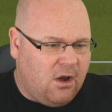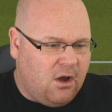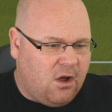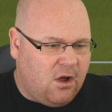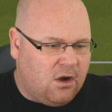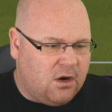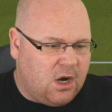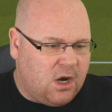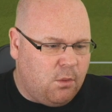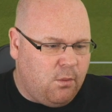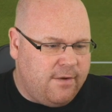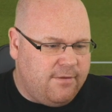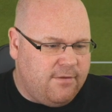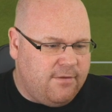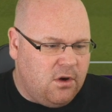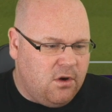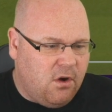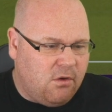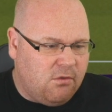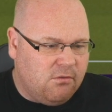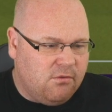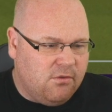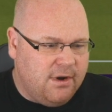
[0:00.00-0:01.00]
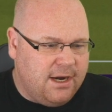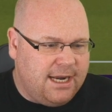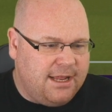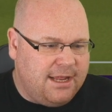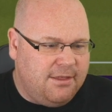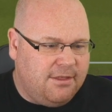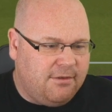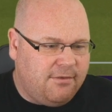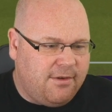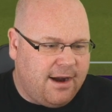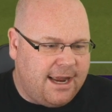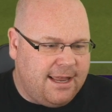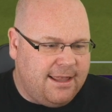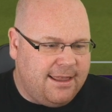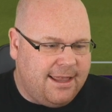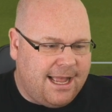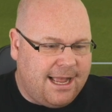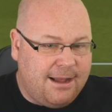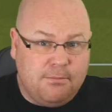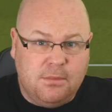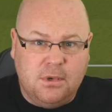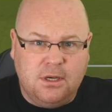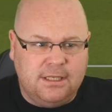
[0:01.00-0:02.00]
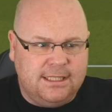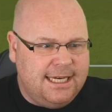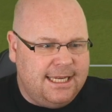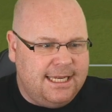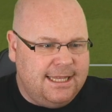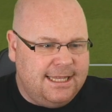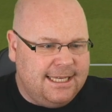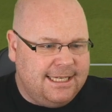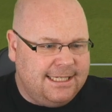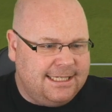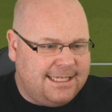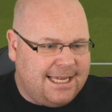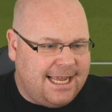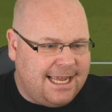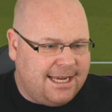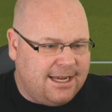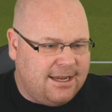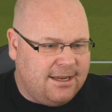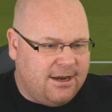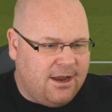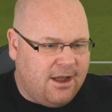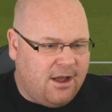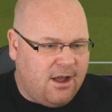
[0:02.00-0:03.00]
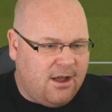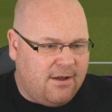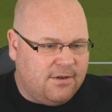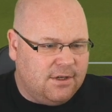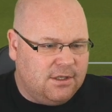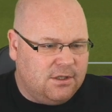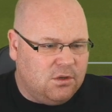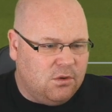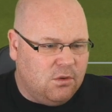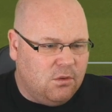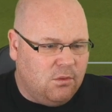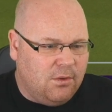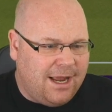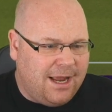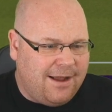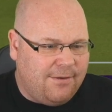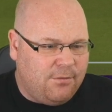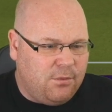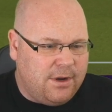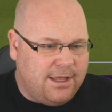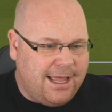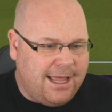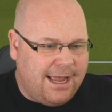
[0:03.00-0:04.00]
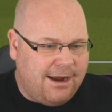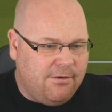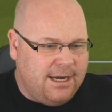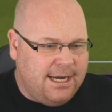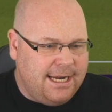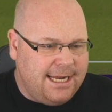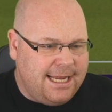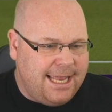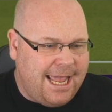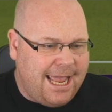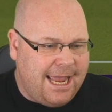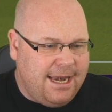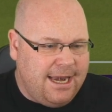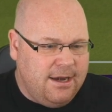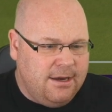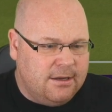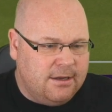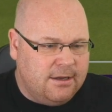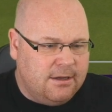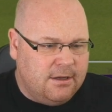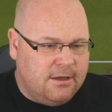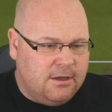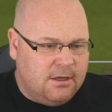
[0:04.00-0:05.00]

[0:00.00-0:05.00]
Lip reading: clock, and we've not really threatened that much in this second half at all, have we? They're in again.